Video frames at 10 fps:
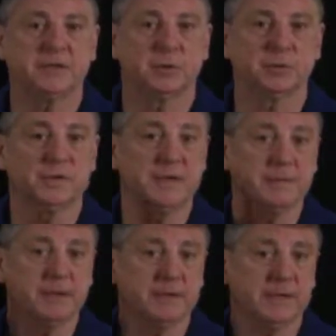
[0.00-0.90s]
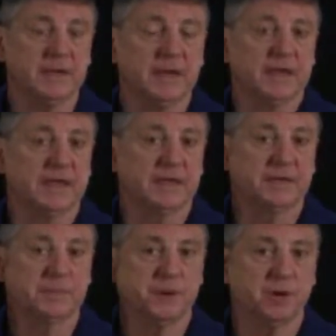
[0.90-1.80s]
So typically, in an
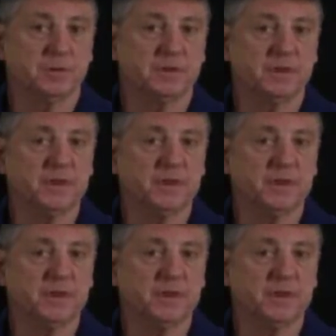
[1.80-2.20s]
experiment,